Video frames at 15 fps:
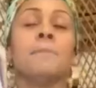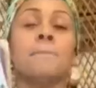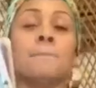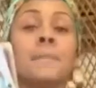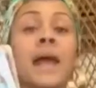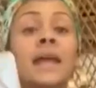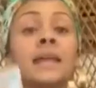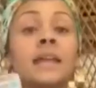
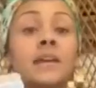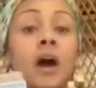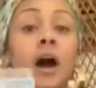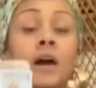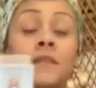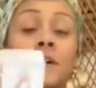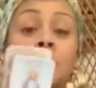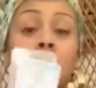Make
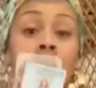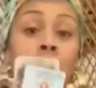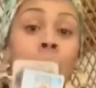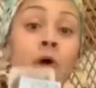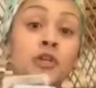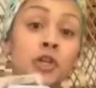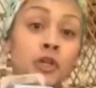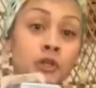the
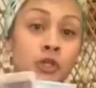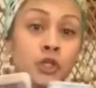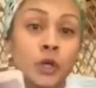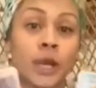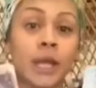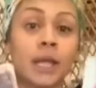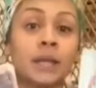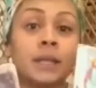emotional
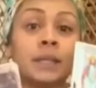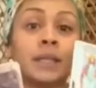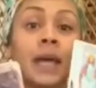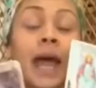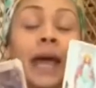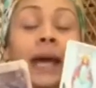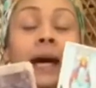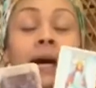strength
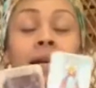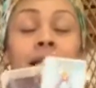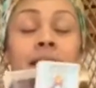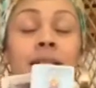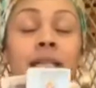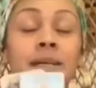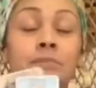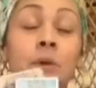and
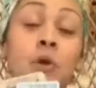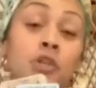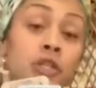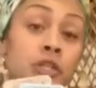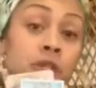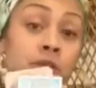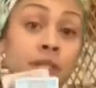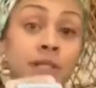
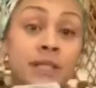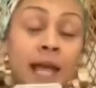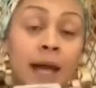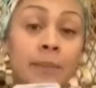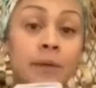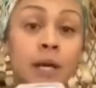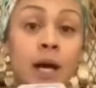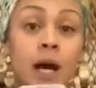emotional
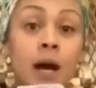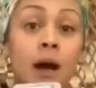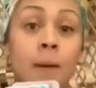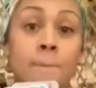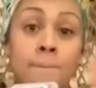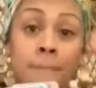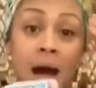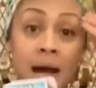
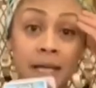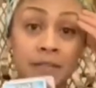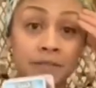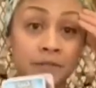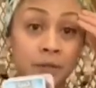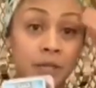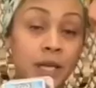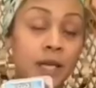stamina,
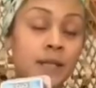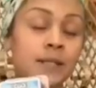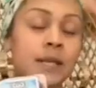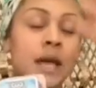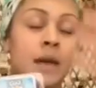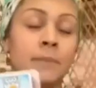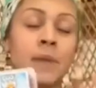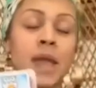
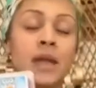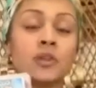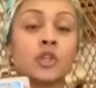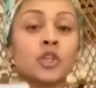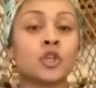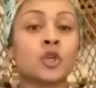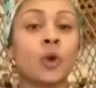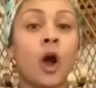mindfulness, being
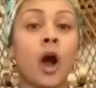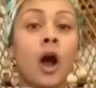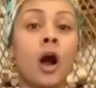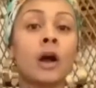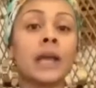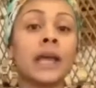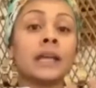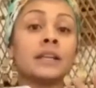
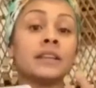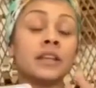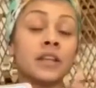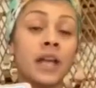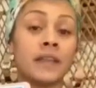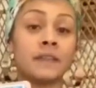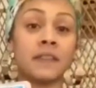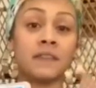strong in
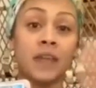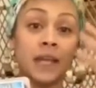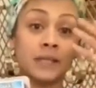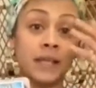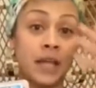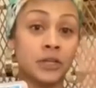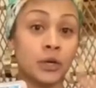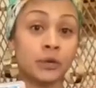the things
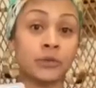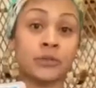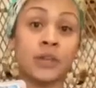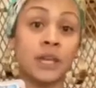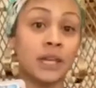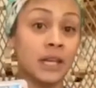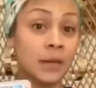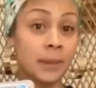that you're
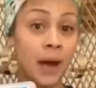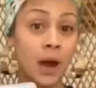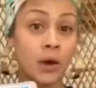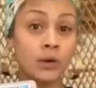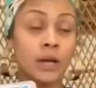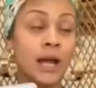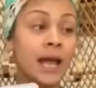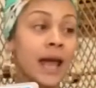thinking
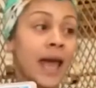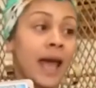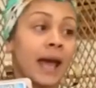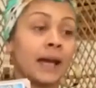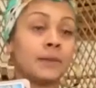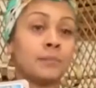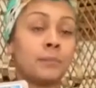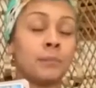about,
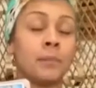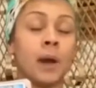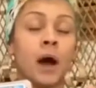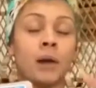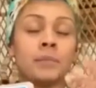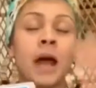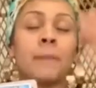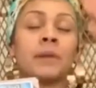and
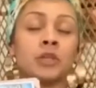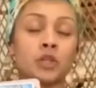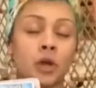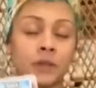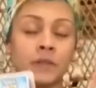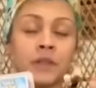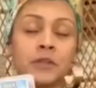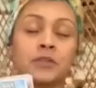not being strong
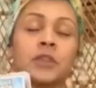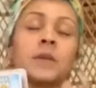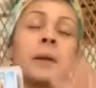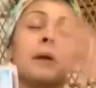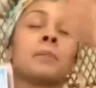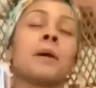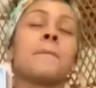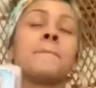in the things you're thinking
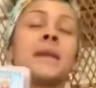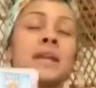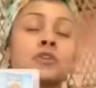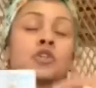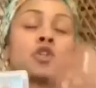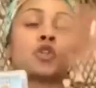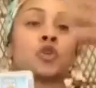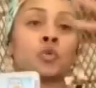about, but being
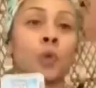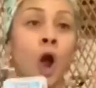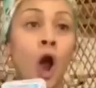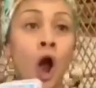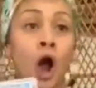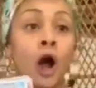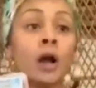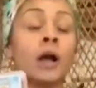
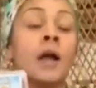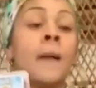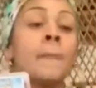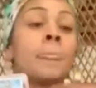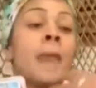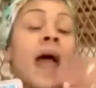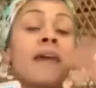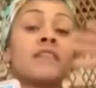strong,
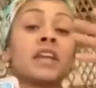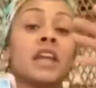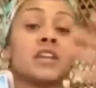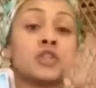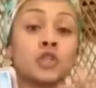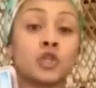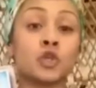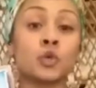having a
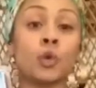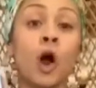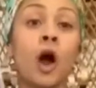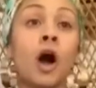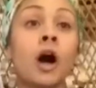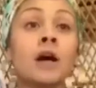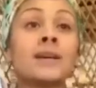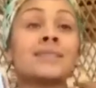
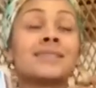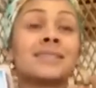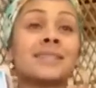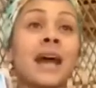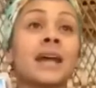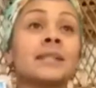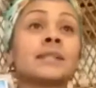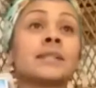strong
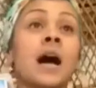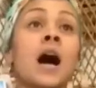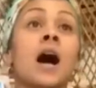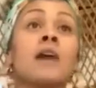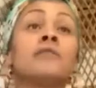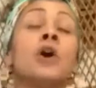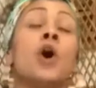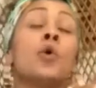sense
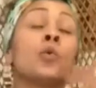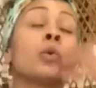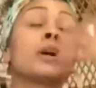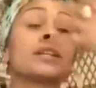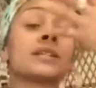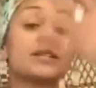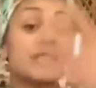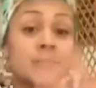of
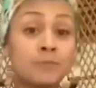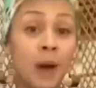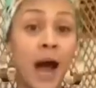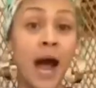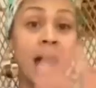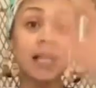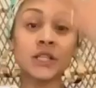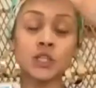
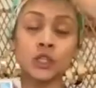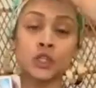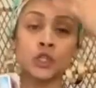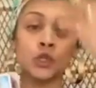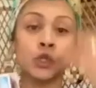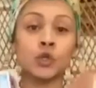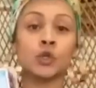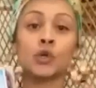response
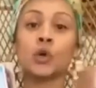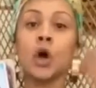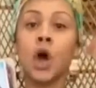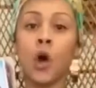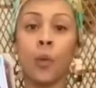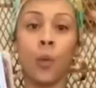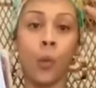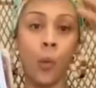to
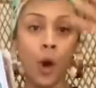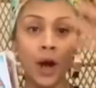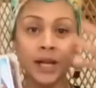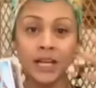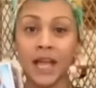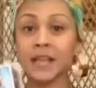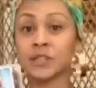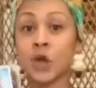
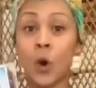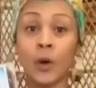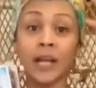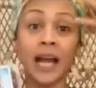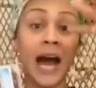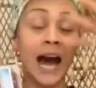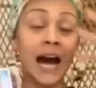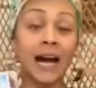what is
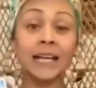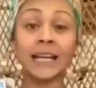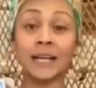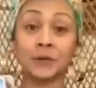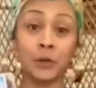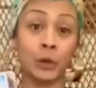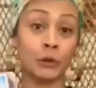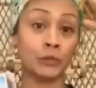going on
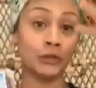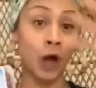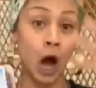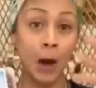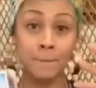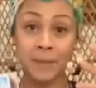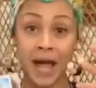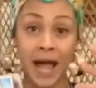in your
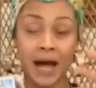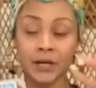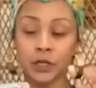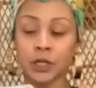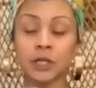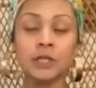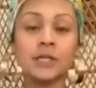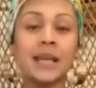thought
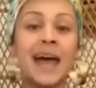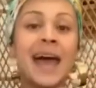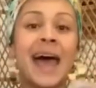patterns.